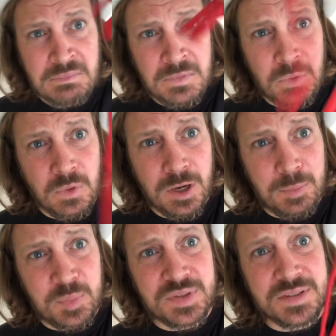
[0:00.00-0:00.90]

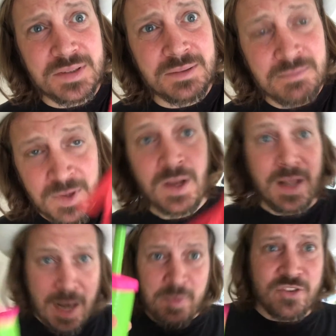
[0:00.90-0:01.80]
Whoops.
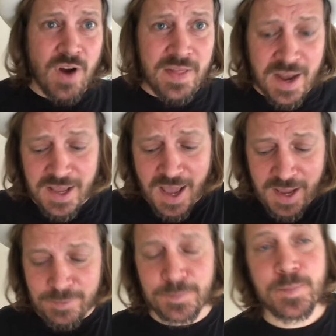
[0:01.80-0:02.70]
Let me try that
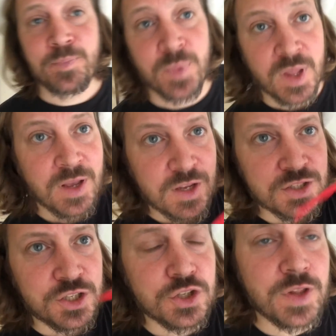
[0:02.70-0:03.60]
again.
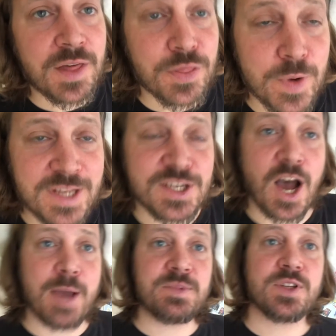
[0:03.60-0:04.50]
So you do that 3
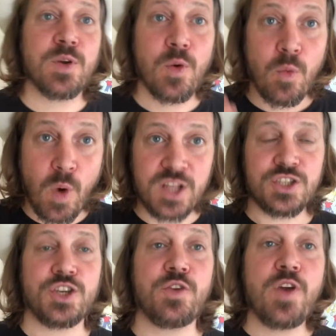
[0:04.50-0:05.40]
times.
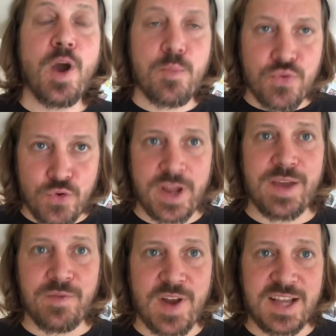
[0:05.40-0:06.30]
Once you've
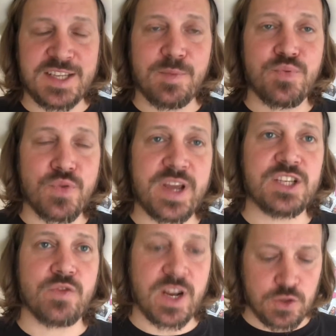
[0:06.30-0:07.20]
pre-inflated and
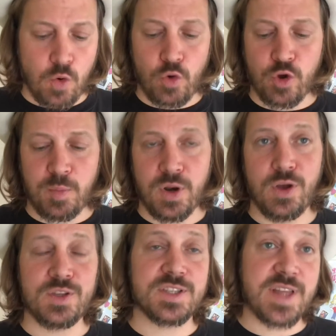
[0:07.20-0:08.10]
pre-stretched all your
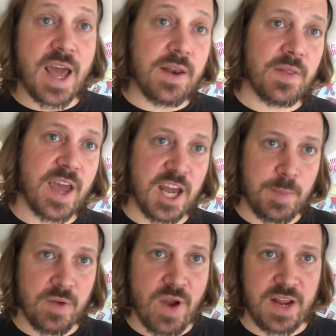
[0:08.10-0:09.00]
balloons, then they're going to
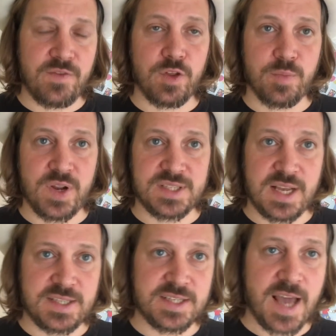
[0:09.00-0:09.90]
be ready for the
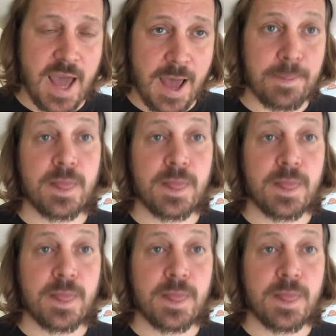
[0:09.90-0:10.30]
princess's hair.